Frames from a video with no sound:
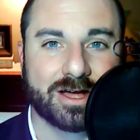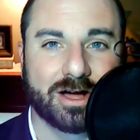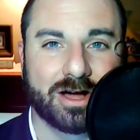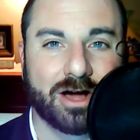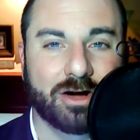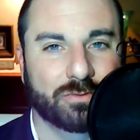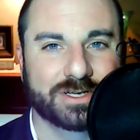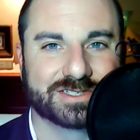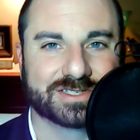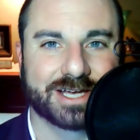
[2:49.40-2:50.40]

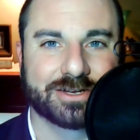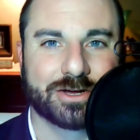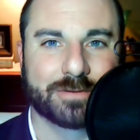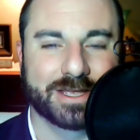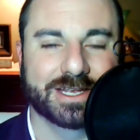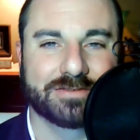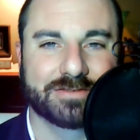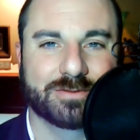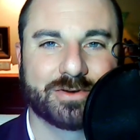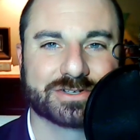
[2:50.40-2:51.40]
Always sign up at
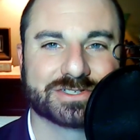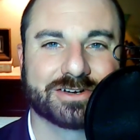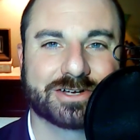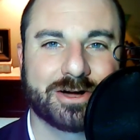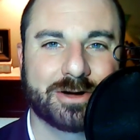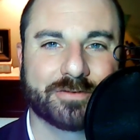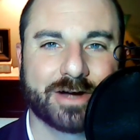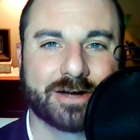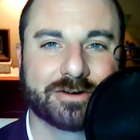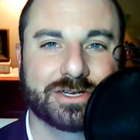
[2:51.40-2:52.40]
davidomarks.com for
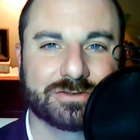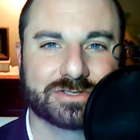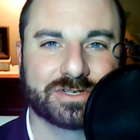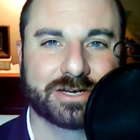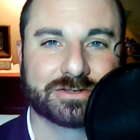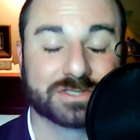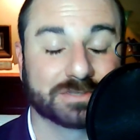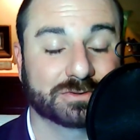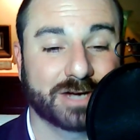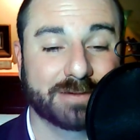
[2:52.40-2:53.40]
our newsletter.
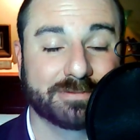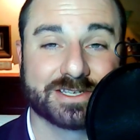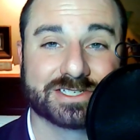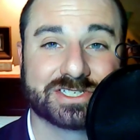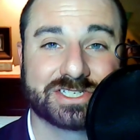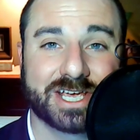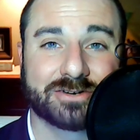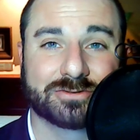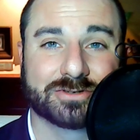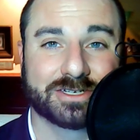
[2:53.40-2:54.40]
Subscribe to this
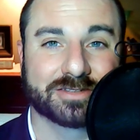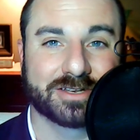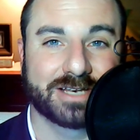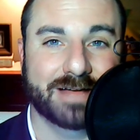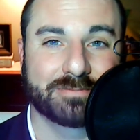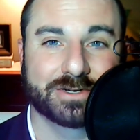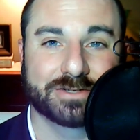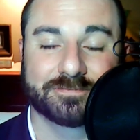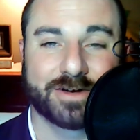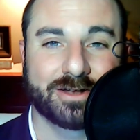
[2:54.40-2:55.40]
channel. Click the like
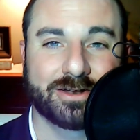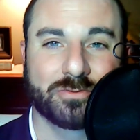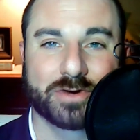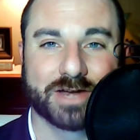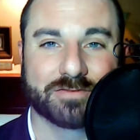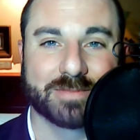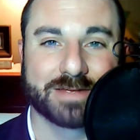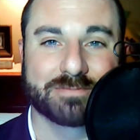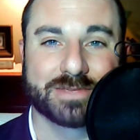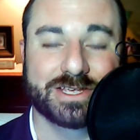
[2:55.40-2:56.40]
button, follow, whatever it may
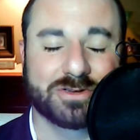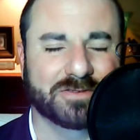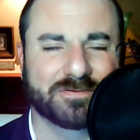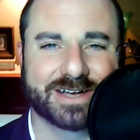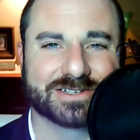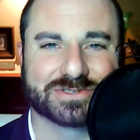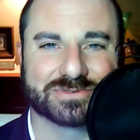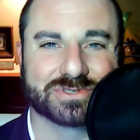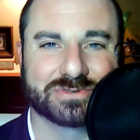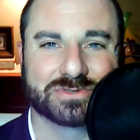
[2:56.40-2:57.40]
be. You can find us on
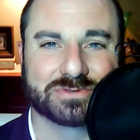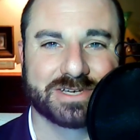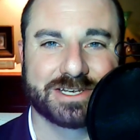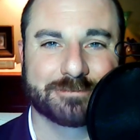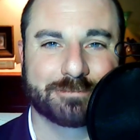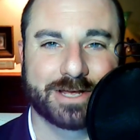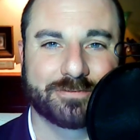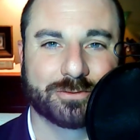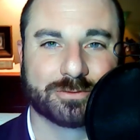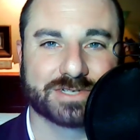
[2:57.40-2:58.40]
social media
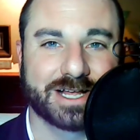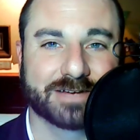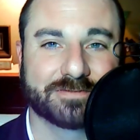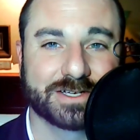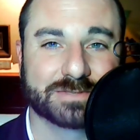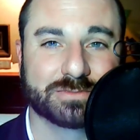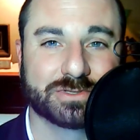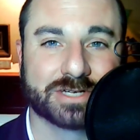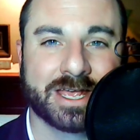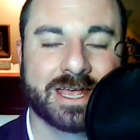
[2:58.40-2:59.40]
platforms like
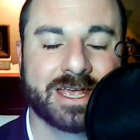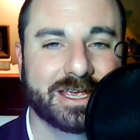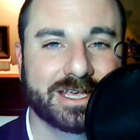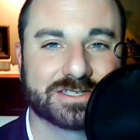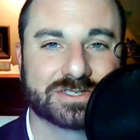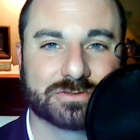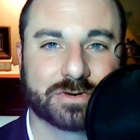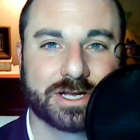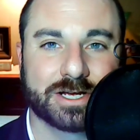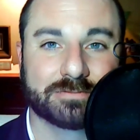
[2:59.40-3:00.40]
Facebook,
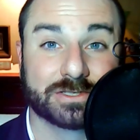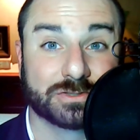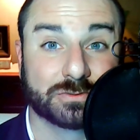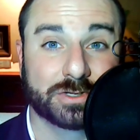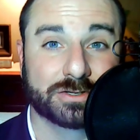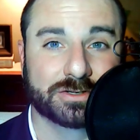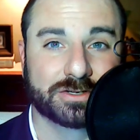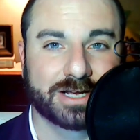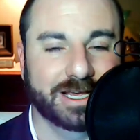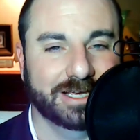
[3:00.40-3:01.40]
Instagram, Twitter,
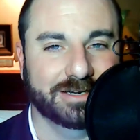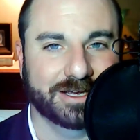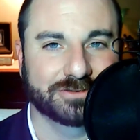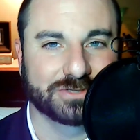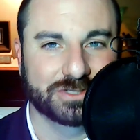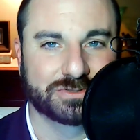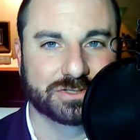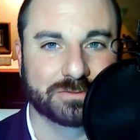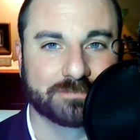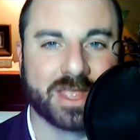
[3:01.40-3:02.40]
and now
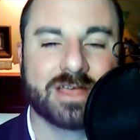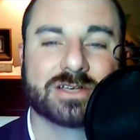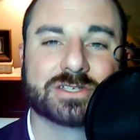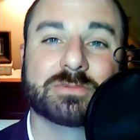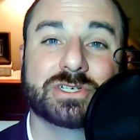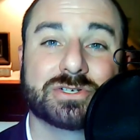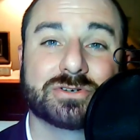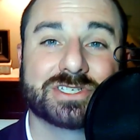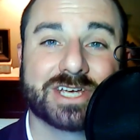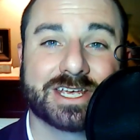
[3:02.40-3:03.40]
YouTube. So be sure to
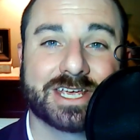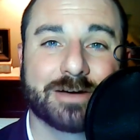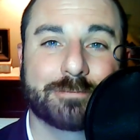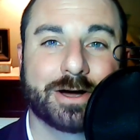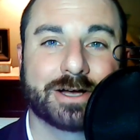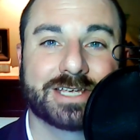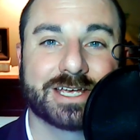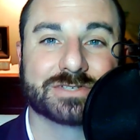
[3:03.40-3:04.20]
check out Podcast